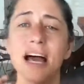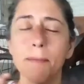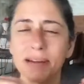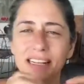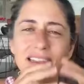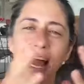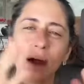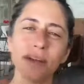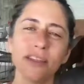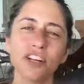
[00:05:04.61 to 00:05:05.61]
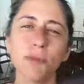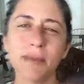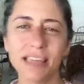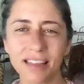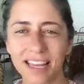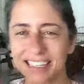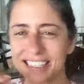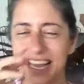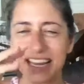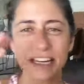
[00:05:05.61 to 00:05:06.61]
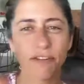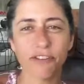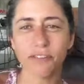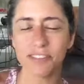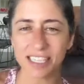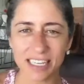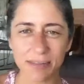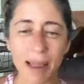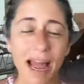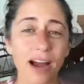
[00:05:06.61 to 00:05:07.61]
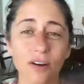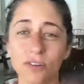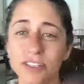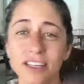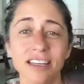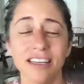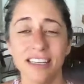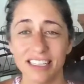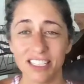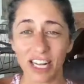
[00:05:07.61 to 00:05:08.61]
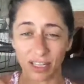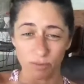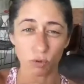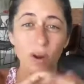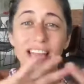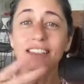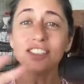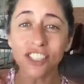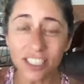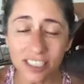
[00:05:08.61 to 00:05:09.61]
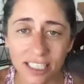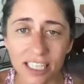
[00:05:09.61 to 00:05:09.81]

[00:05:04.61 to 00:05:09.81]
But allowing there to be like a 10 to 15 pound like range,